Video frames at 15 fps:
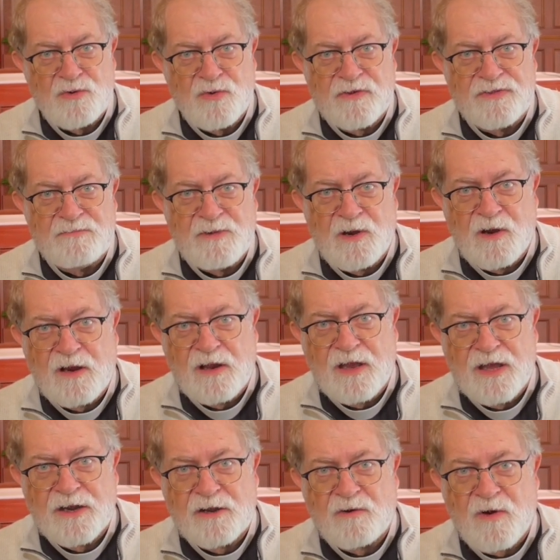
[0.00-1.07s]
North America
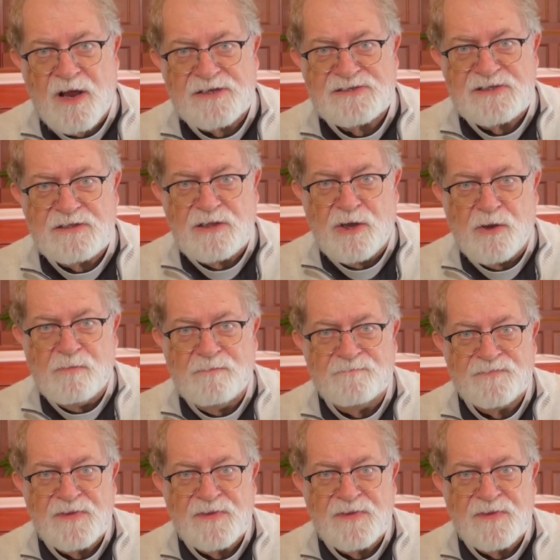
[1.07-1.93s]
and across the globe.